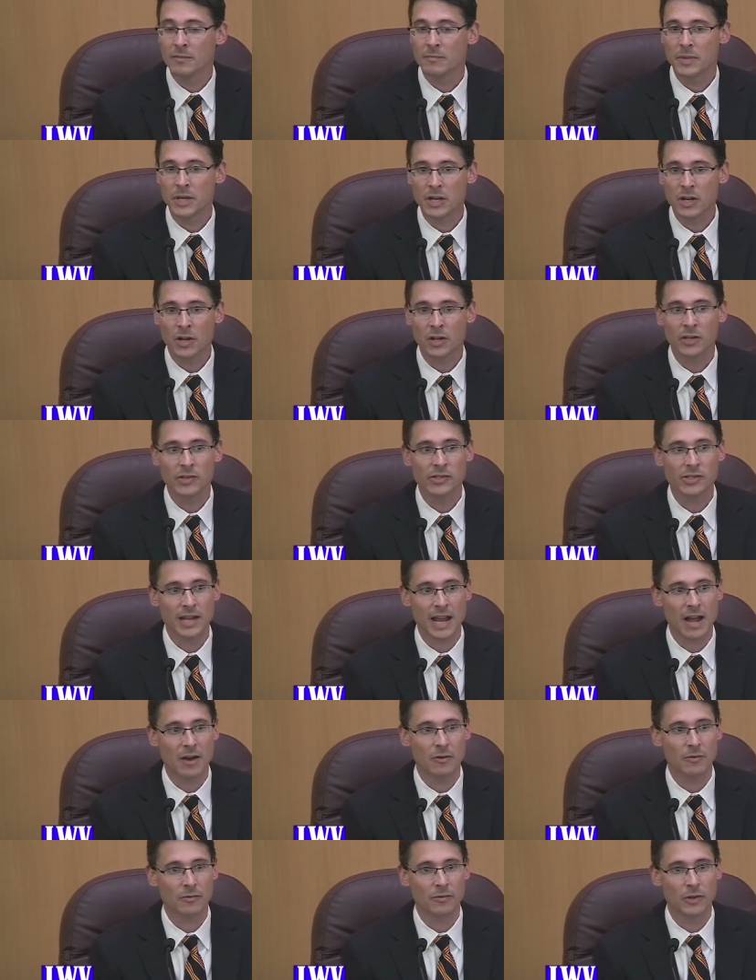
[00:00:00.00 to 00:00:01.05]
because
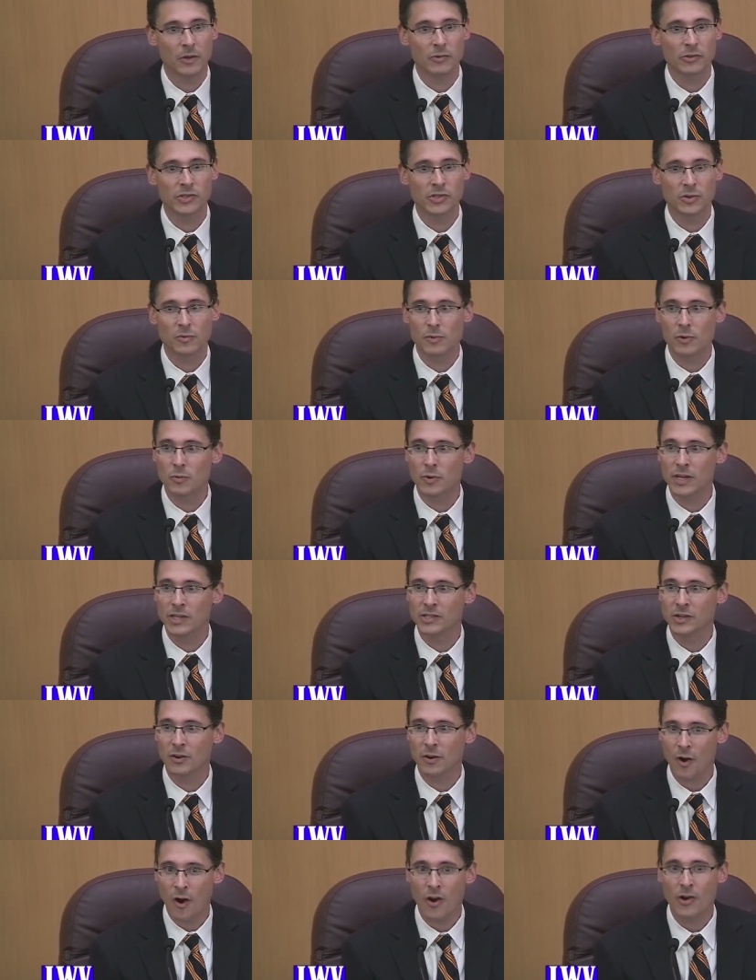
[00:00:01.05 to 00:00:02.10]
now those
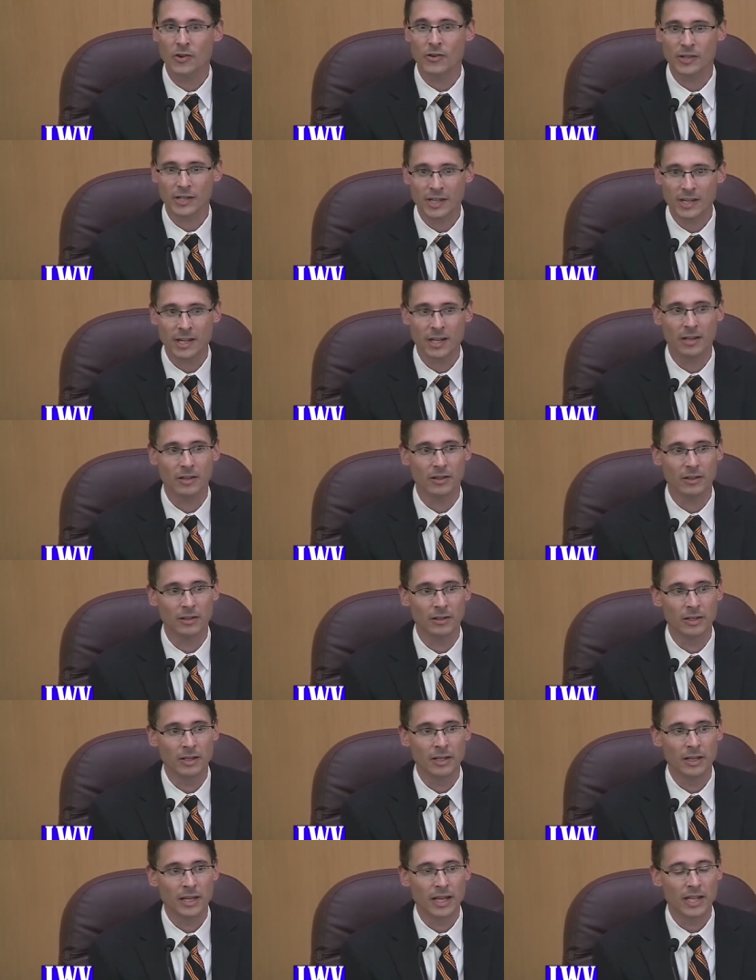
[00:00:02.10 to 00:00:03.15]
superweeds are harder to
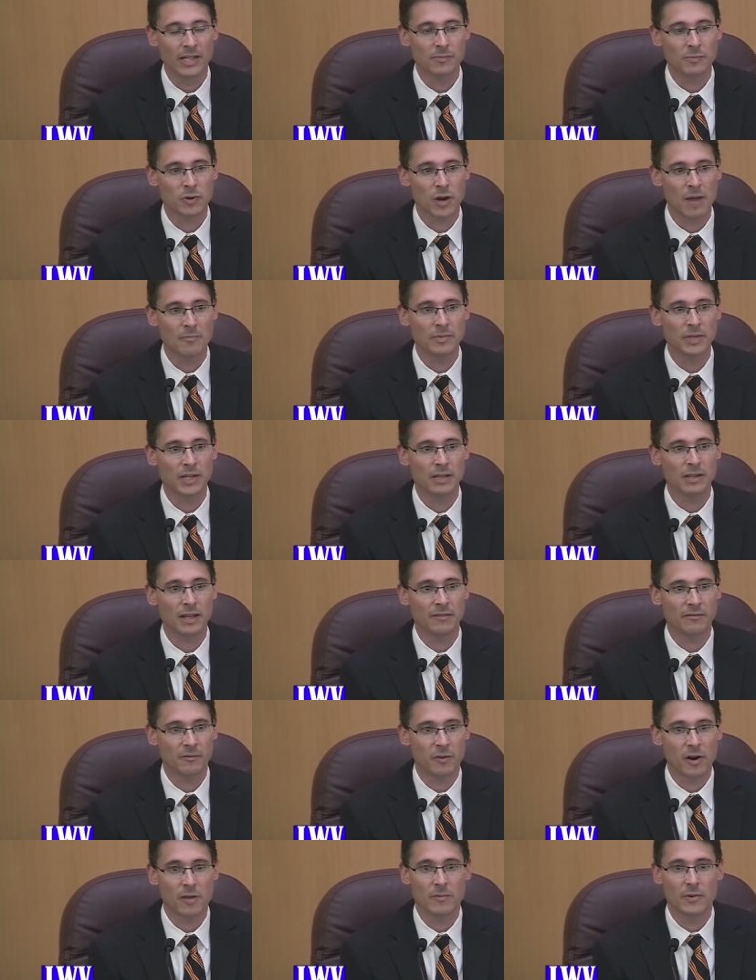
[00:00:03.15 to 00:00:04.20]
kill, it's prompting then
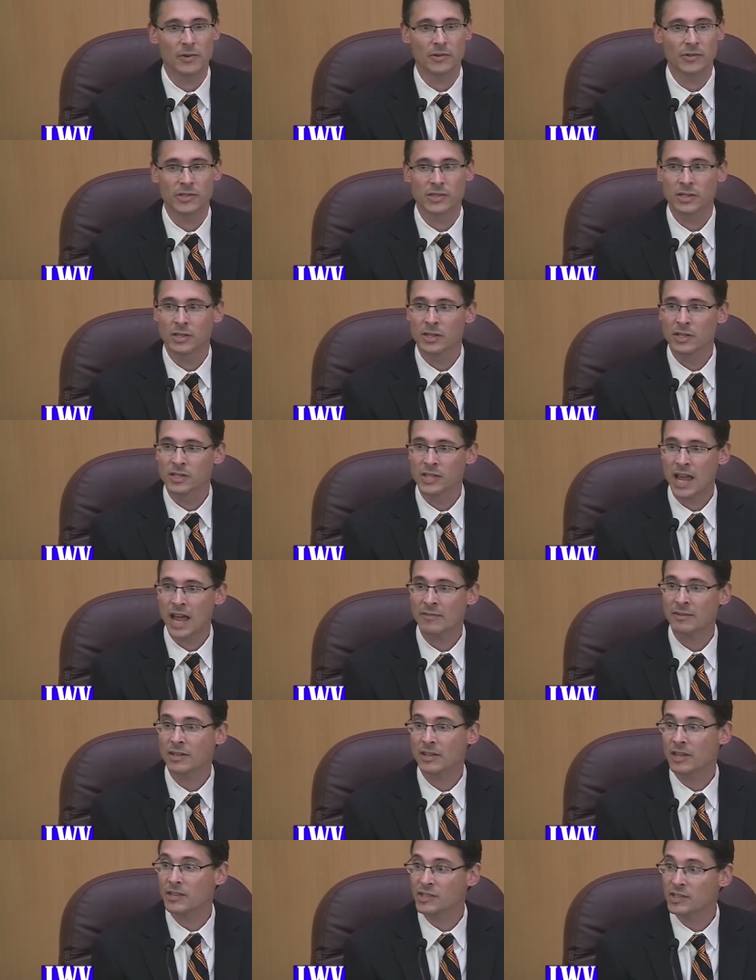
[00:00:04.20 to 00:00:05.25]
farmers to
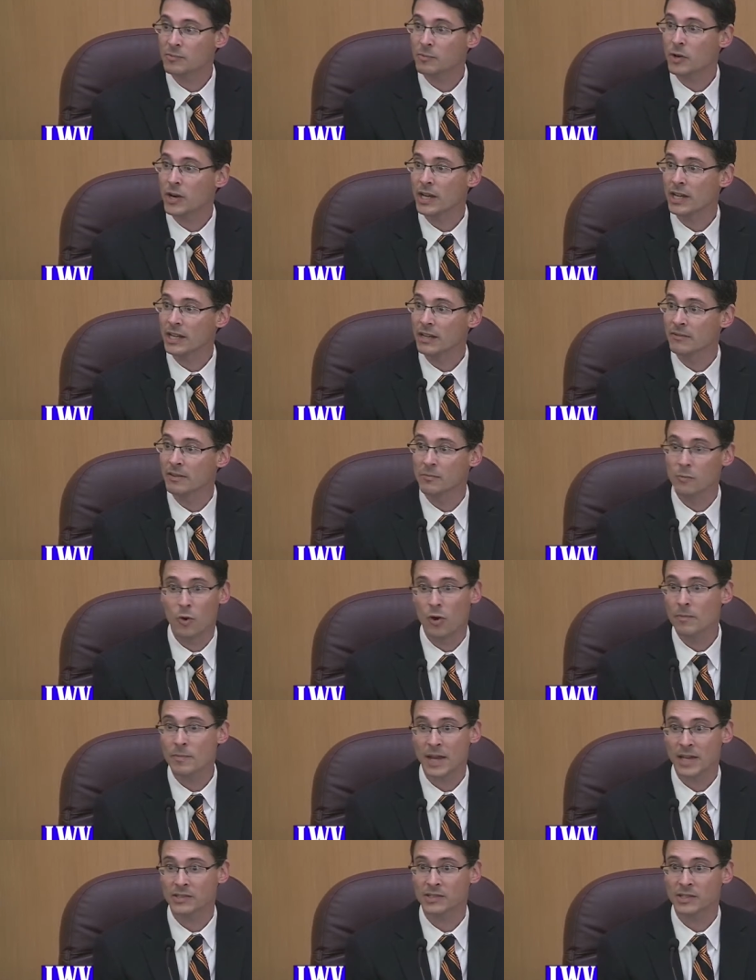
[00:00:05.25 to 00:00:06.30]
have to then spray even
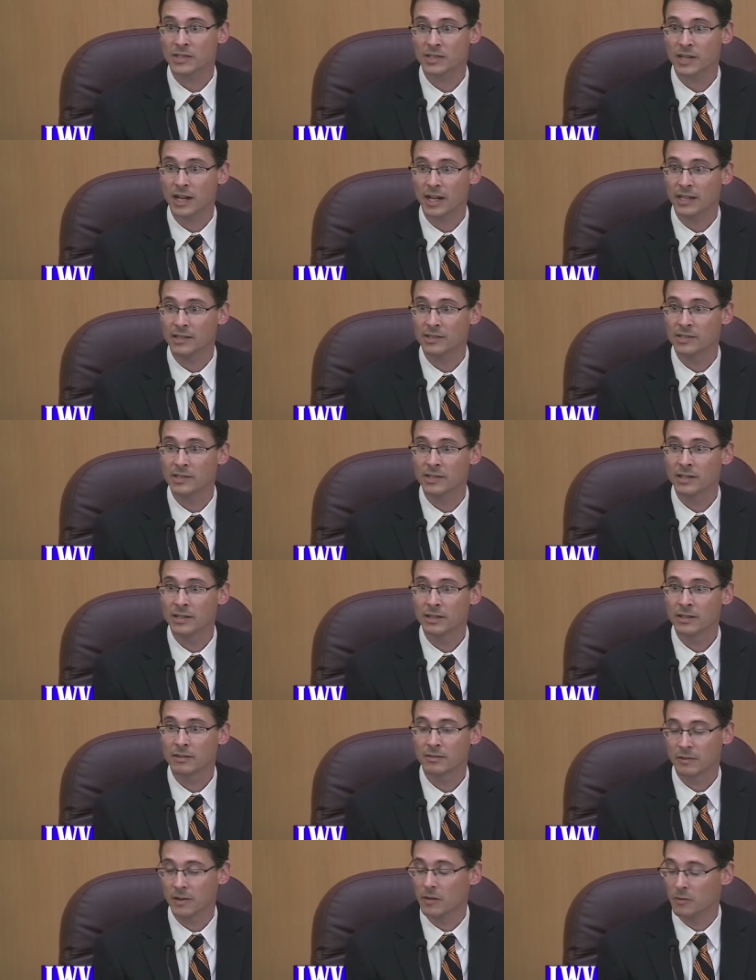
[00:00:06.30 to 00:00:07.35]
more pesticides,
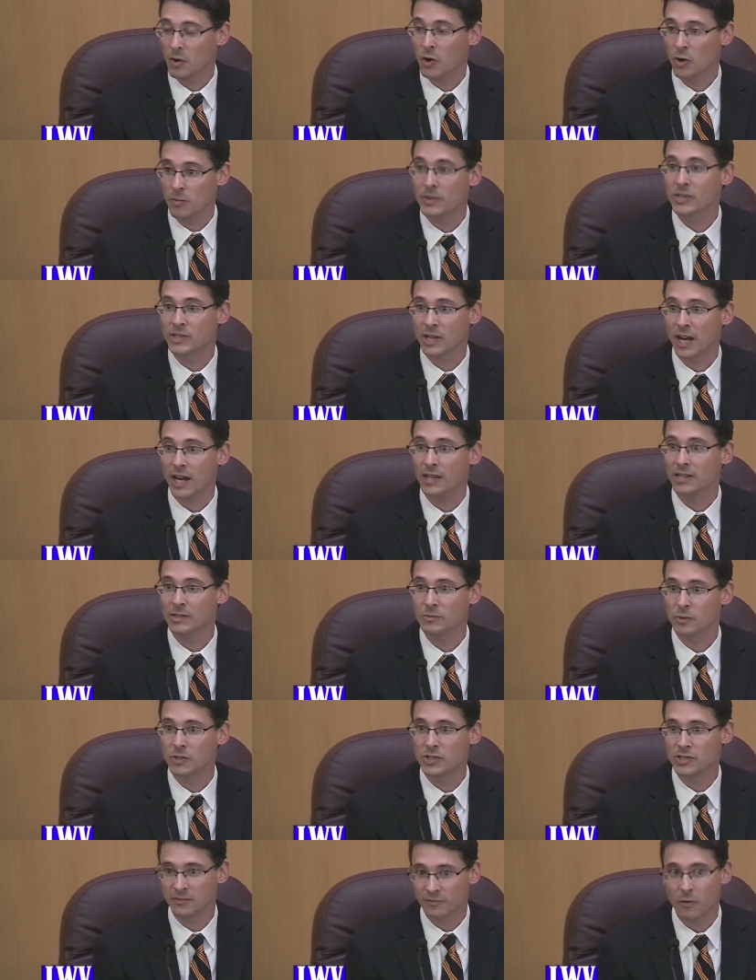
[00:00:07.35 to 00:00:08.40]
herbicides,
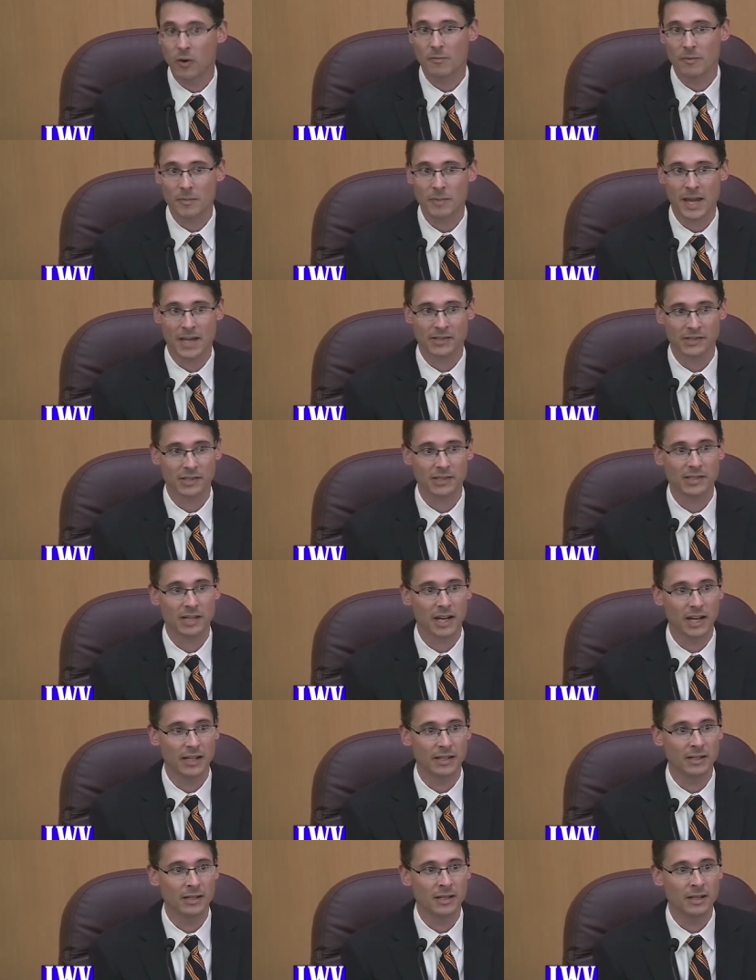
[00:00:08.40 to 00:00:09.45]
which is a form of
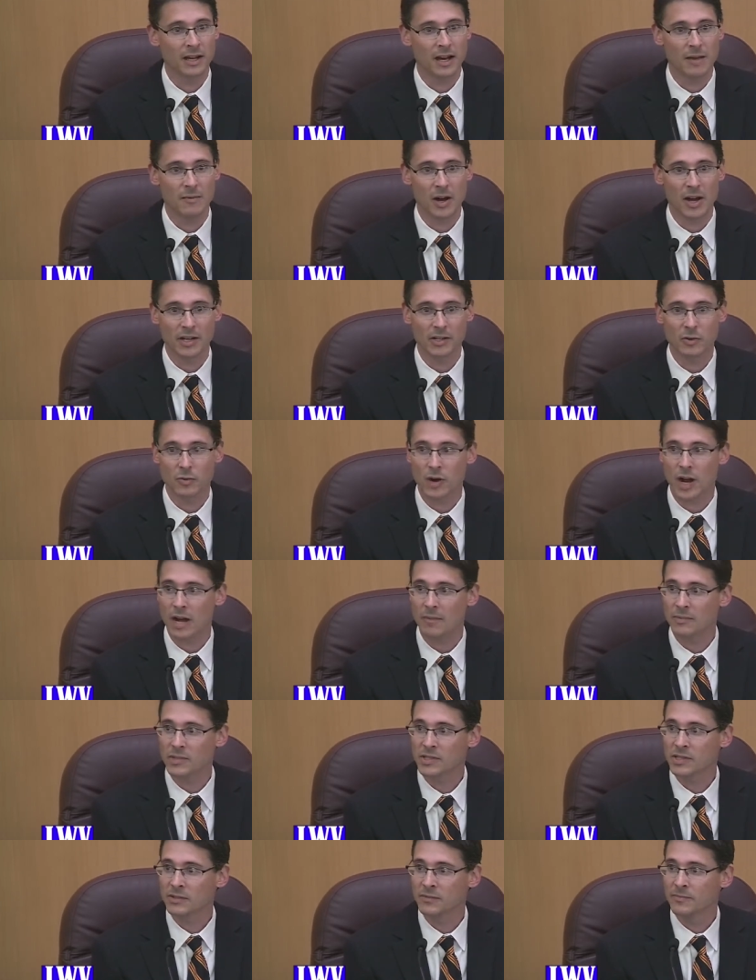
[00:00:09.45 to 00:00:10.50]
pesticide, um, on
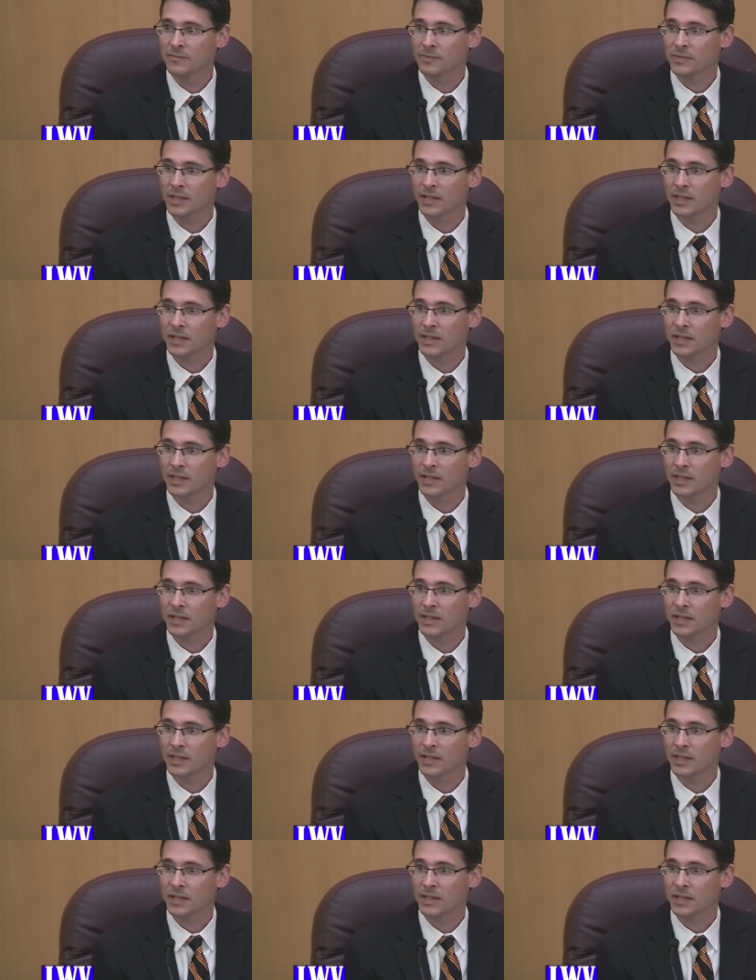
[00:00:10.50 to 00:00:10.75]
crops.